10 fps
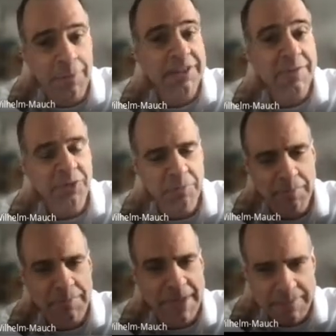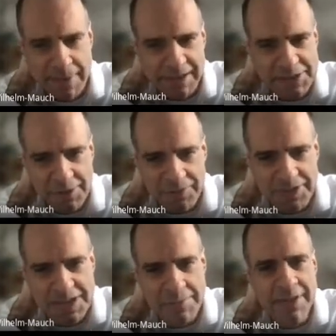But if you make many of
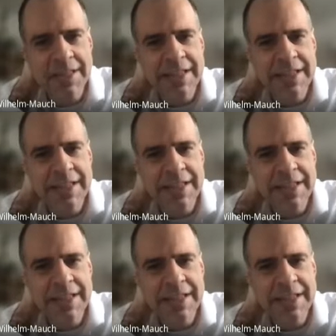them,